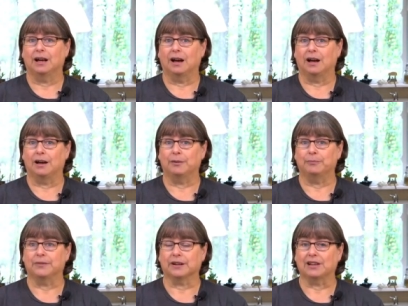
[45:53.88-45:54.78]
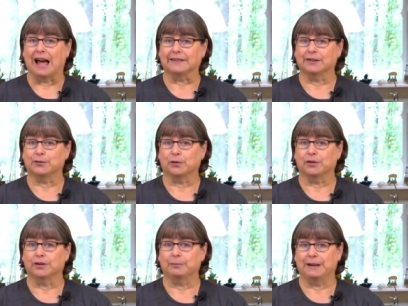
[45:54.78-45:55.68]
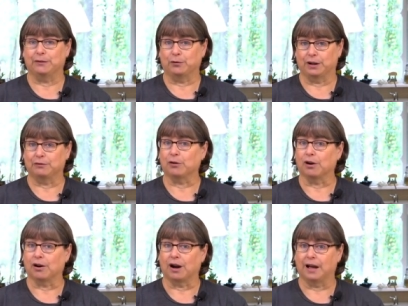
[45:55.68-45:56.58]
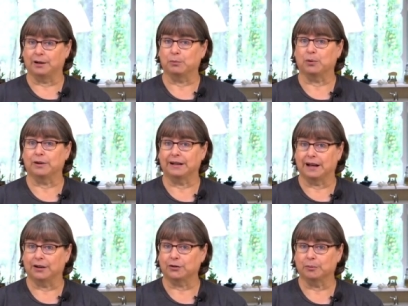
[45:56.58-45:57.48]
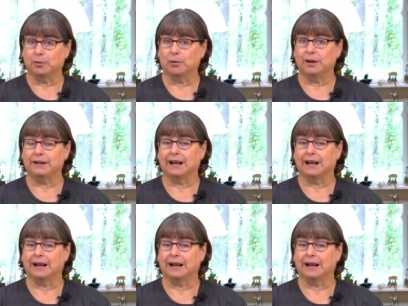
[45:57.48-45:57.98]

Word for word: um, the classes for being free for unemployed and underemployed,